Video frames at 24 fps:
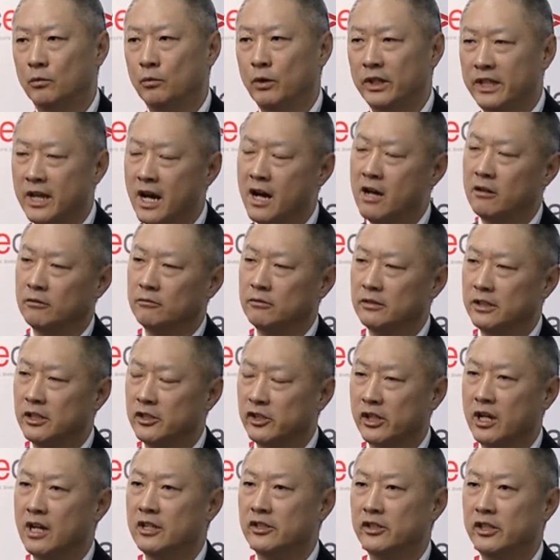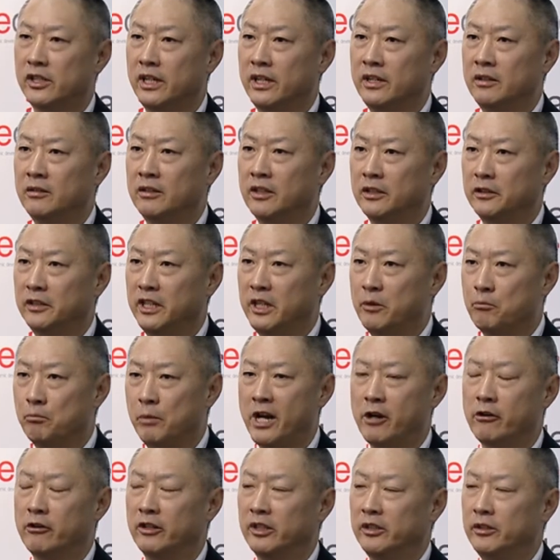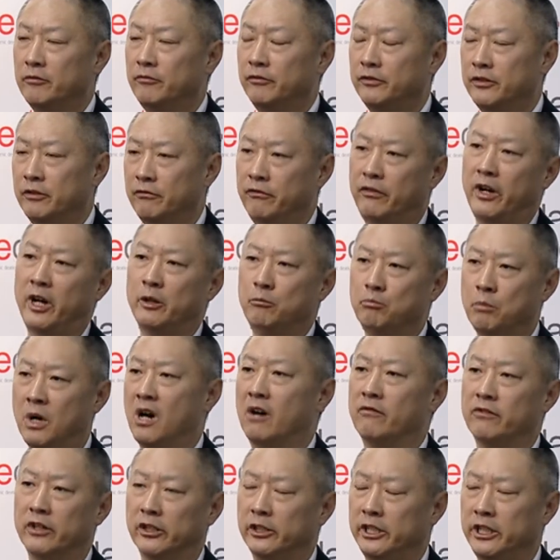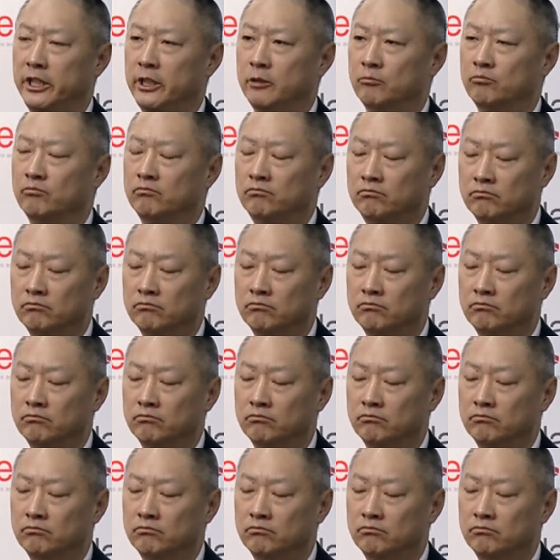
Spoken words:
without discussing the imperative to fight poverty.